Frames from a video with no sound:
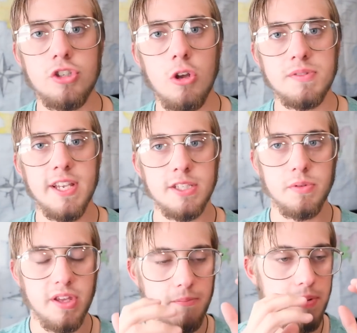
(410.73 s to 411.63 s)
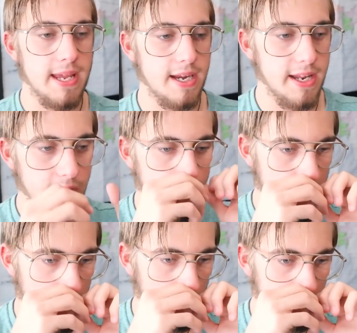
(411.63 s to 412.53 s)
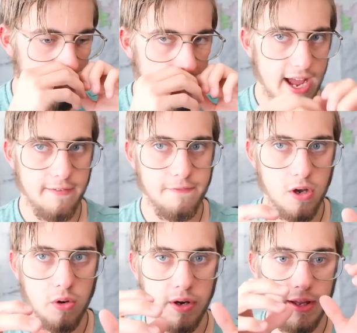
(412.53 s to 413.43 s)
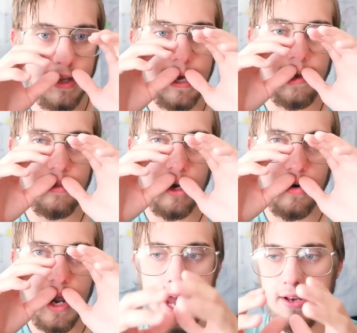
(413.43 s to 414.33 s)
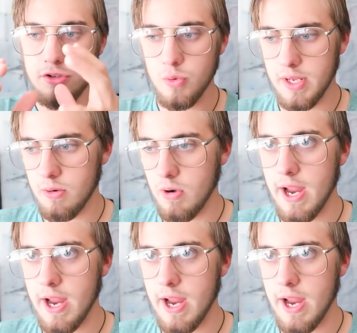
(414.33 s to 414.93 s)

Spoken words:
so obsessed with competing with iPhone, yet they're not doing it